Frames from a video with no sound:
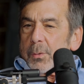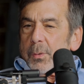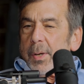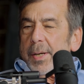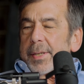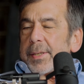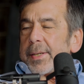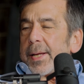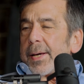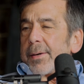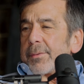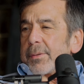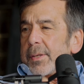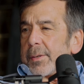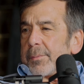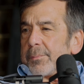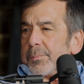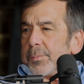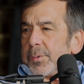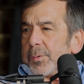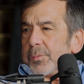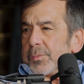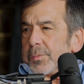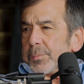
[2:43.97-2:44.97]
Right now,
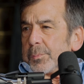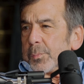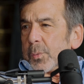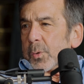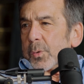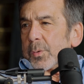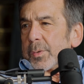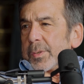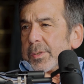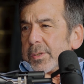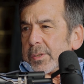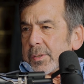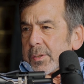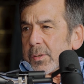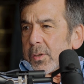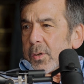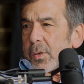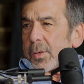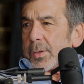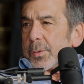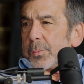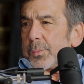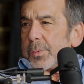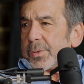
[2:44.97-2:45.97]
they've moved more into the
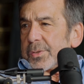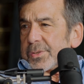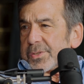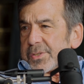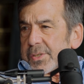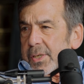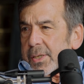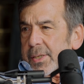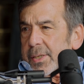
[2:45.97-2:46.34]
hardware